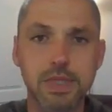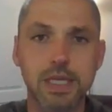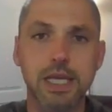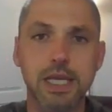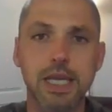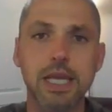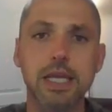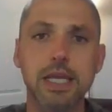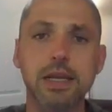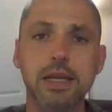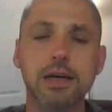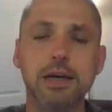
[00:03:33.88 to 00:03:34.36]

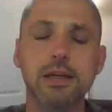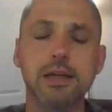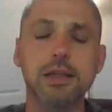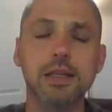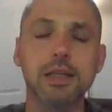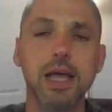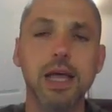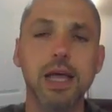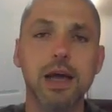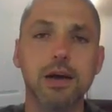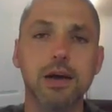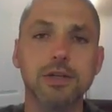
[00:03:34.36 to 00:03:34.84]
It
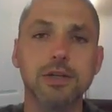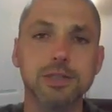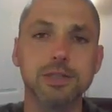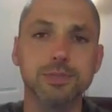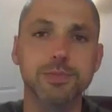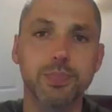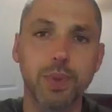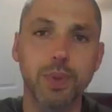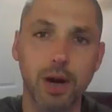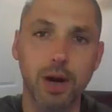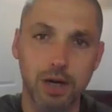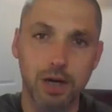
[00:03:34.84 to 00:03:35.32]
allows
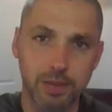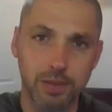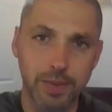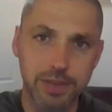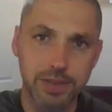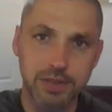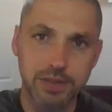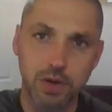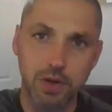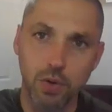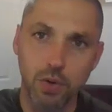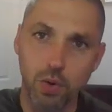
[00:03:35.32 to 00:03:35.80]

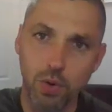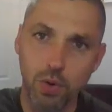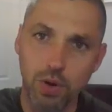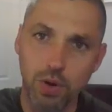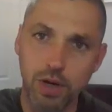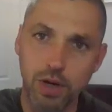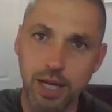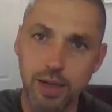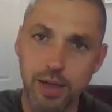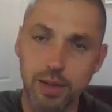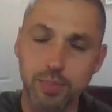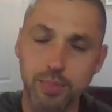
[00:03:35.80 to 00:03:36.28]
Parliament
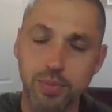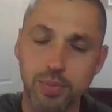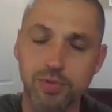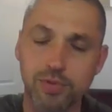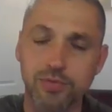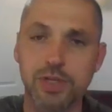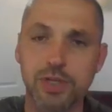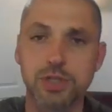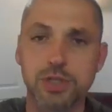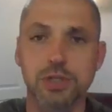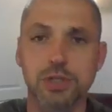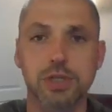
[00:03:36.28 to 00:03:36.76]
or a
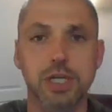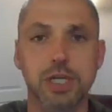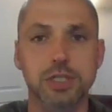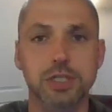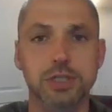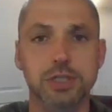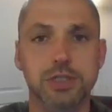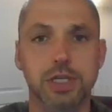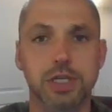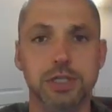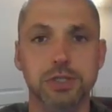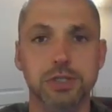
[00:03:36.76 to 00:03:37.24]
provincial
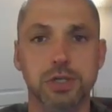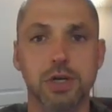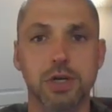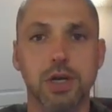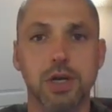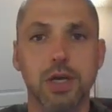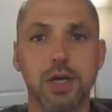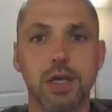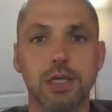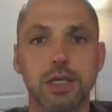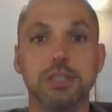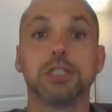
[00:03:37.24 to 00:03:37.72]
legislature
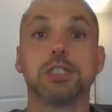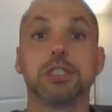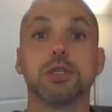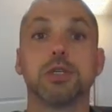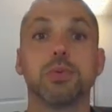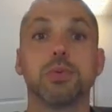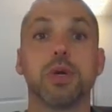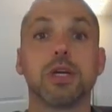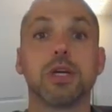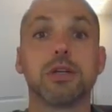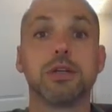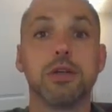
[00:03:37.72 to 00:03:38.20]

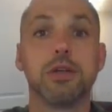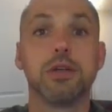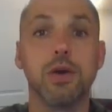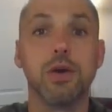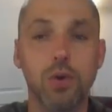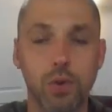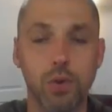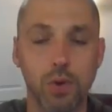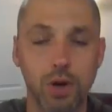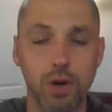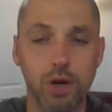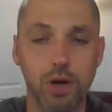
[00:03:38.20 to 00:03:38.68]
to
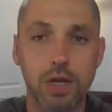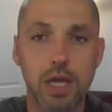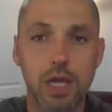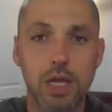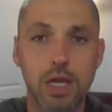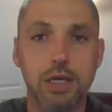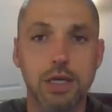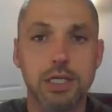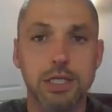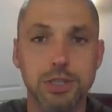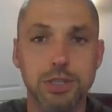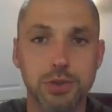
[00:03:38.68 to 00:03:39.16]
ignore
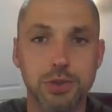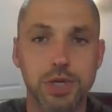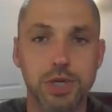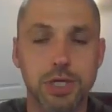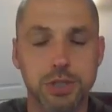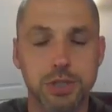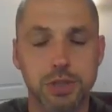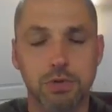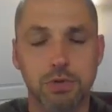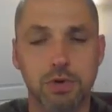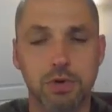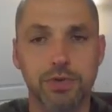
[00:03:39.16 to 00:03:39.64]

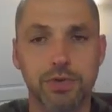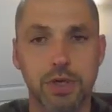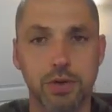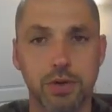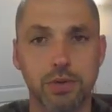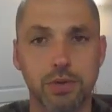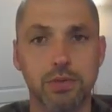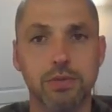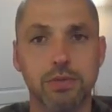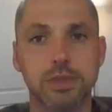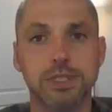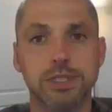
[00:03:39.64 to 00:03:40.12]
judicial
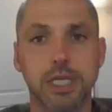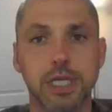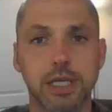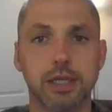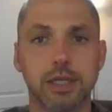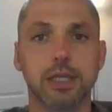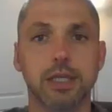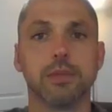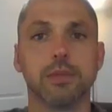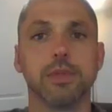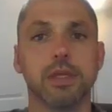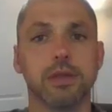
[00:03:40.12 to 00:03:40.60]
review,
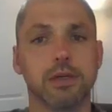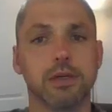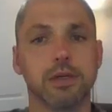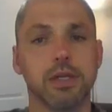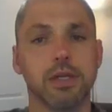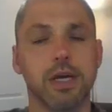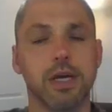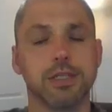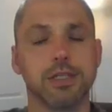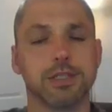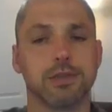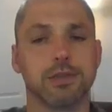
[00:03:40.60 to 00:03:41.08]
telling them that their
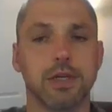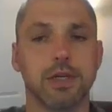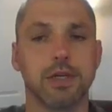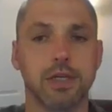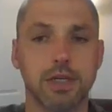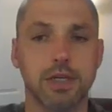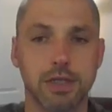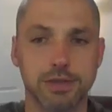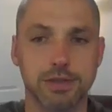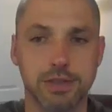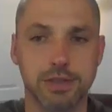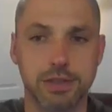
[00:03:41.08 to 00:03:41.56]
laws are
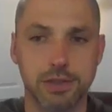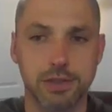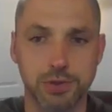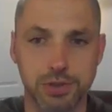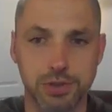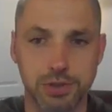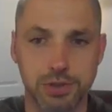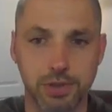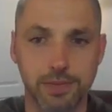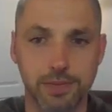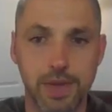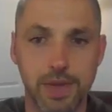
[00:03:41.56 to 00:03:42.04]

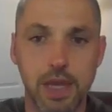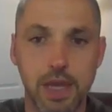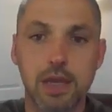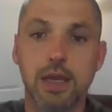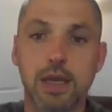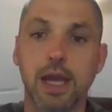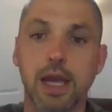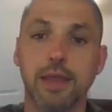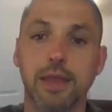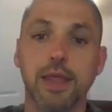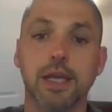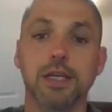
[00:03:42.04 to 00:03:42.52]
unconstitutional.
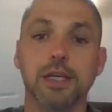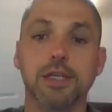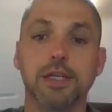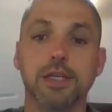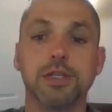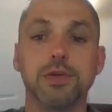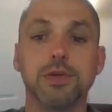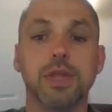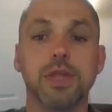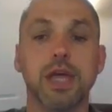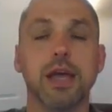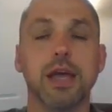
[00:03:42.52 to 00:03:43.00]
And they can
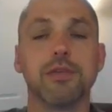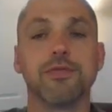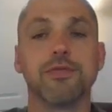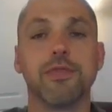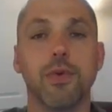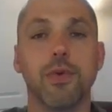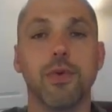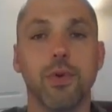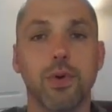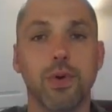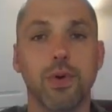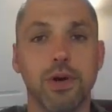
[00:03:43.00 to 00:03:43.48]
do that
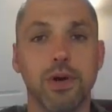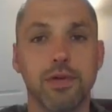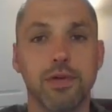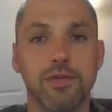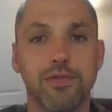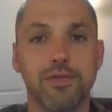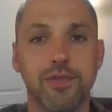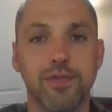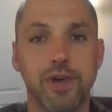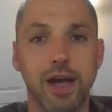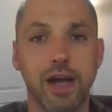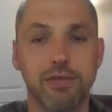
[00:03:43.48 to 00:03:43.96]
for
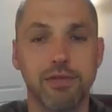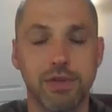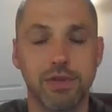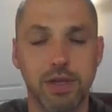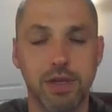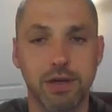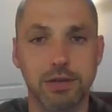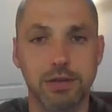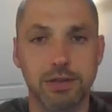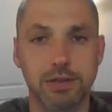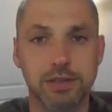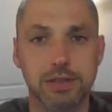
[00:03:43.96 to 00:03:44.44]
5
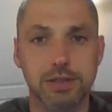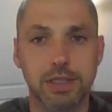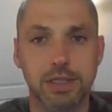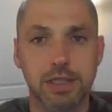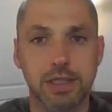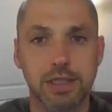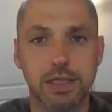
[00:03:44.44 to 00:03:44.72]
years.